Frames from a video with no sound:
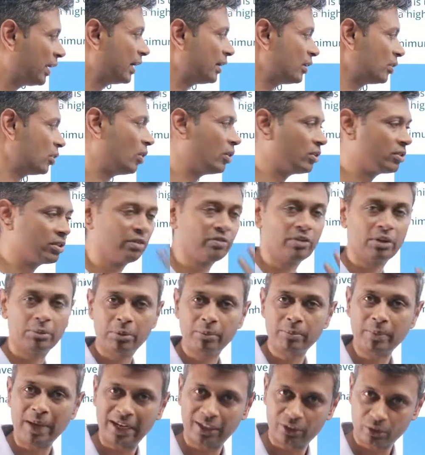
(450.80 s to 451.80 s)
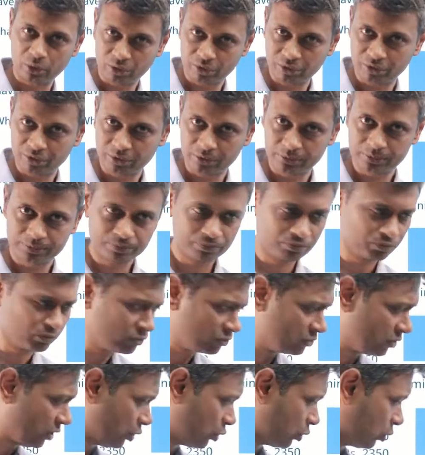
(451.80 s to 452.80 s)
get crossed and we'll be back to this.
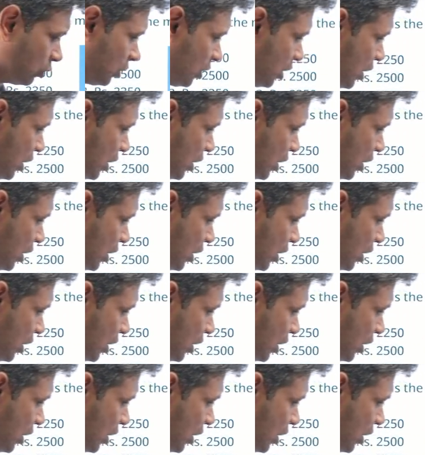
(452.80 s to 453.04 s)
And so